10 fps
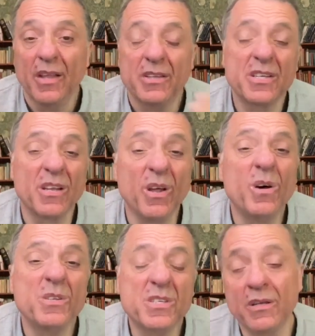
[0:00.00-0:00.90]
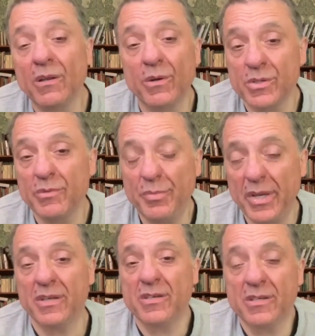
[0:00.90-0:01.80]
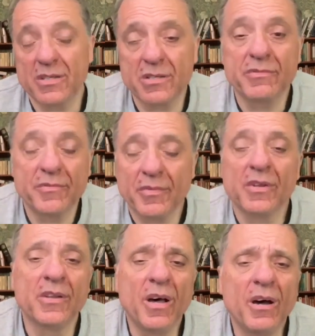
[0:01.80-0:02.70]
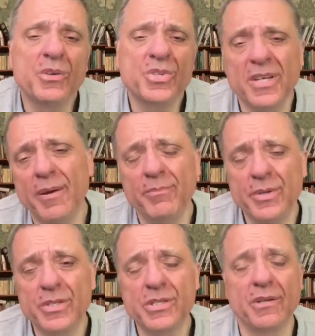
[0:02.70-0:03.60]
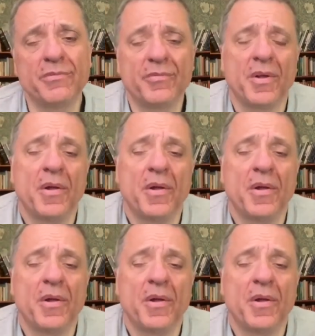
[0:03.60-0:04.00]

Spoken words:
there's lots and lots of pictures of large numbers of